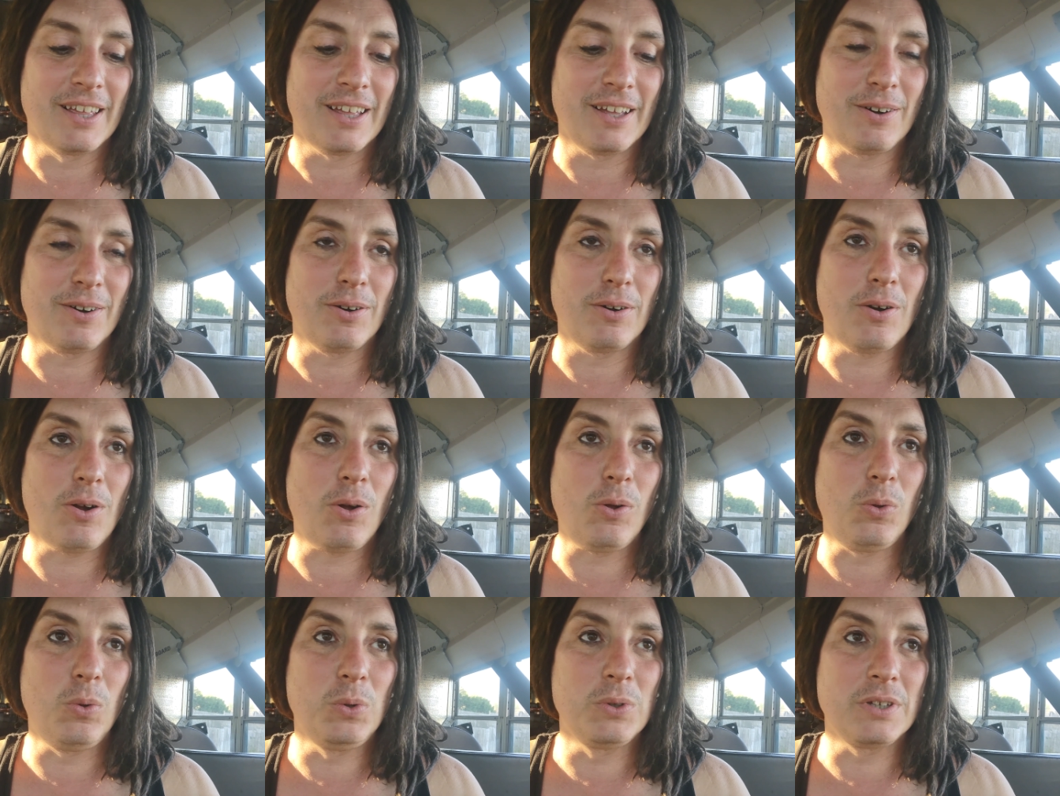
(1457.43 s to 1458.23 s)
or
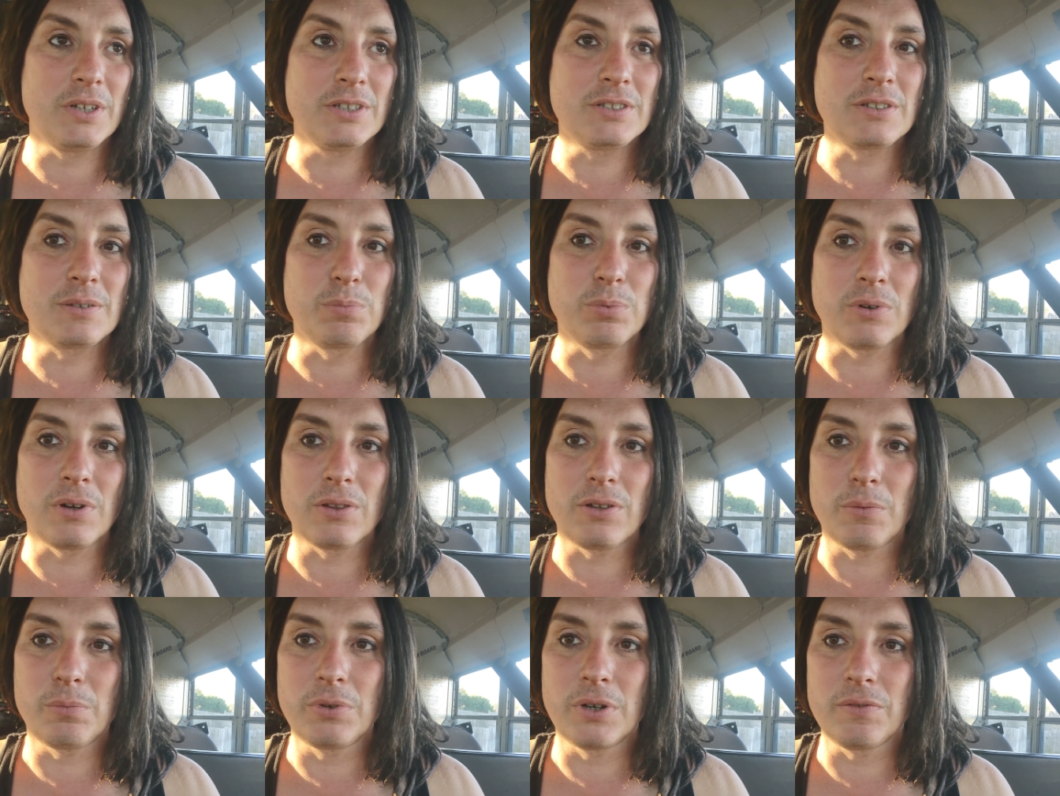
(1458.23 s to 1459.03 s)
oldest
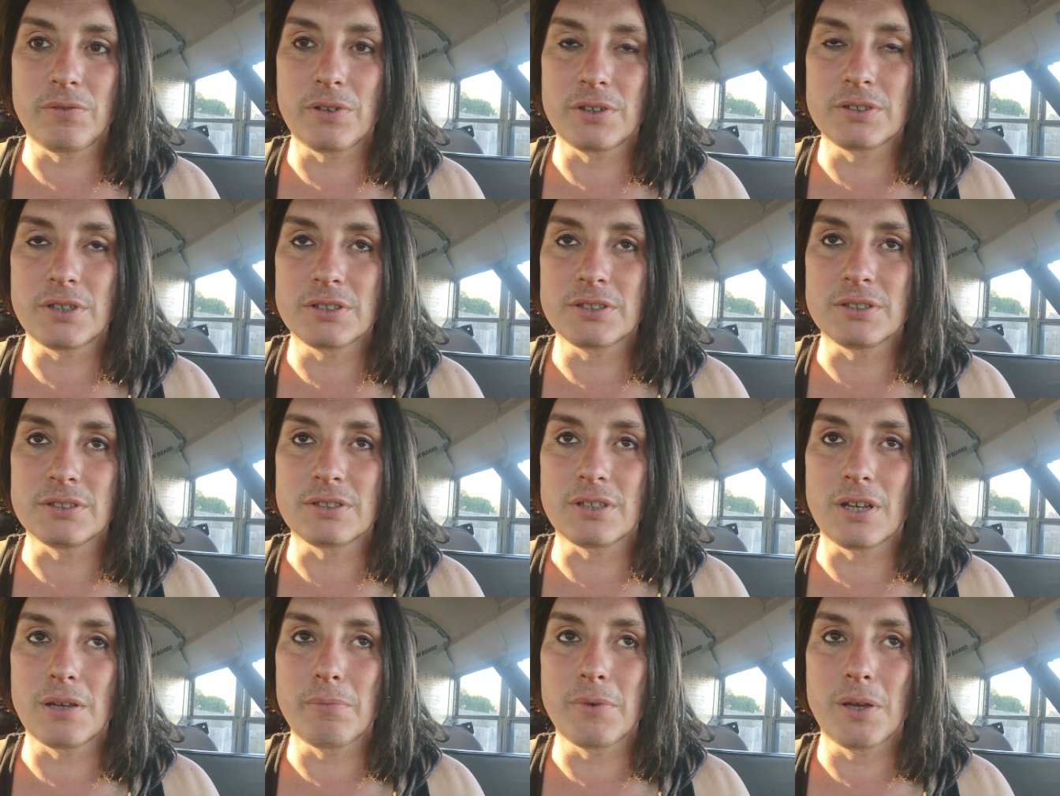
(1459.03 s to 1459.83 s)
brother privilege, I
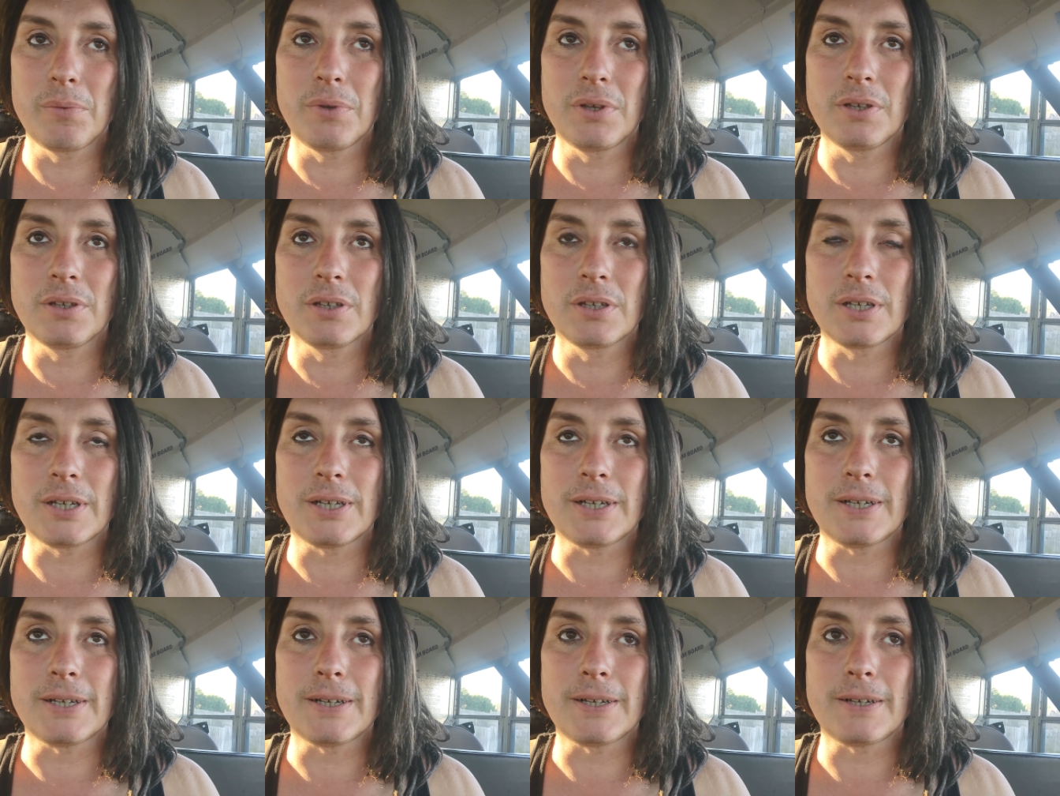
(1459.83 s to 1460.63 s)
should say maybe.
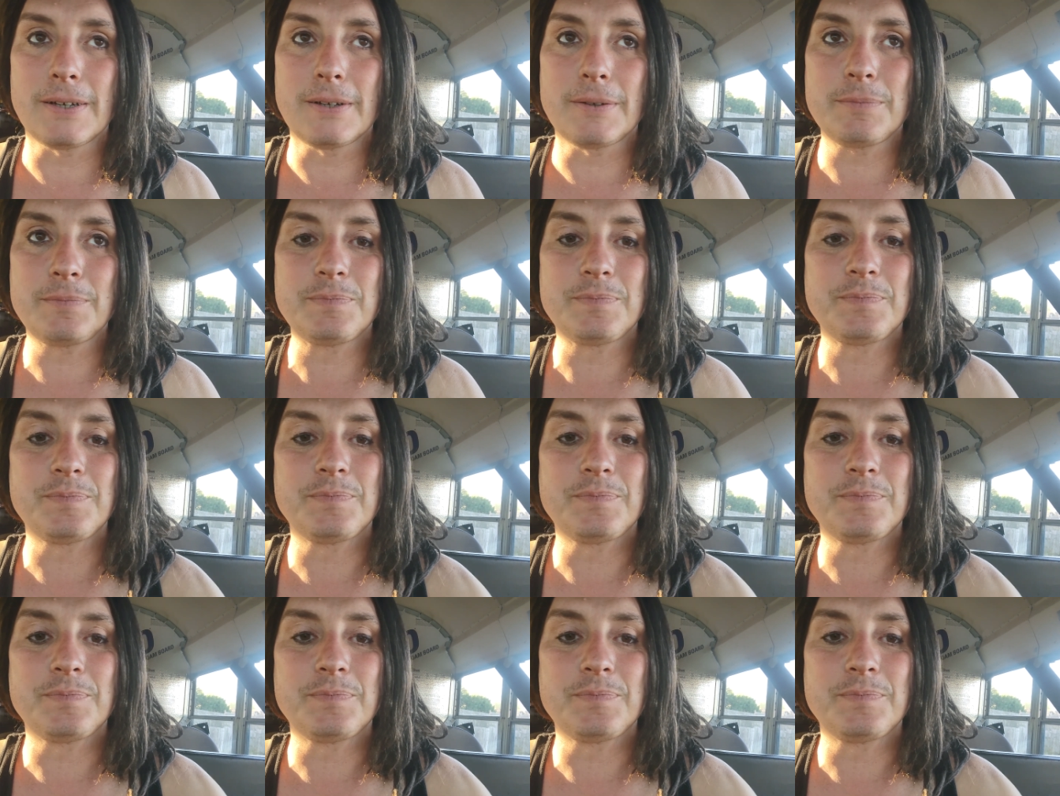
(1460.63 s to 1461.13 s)
Uh,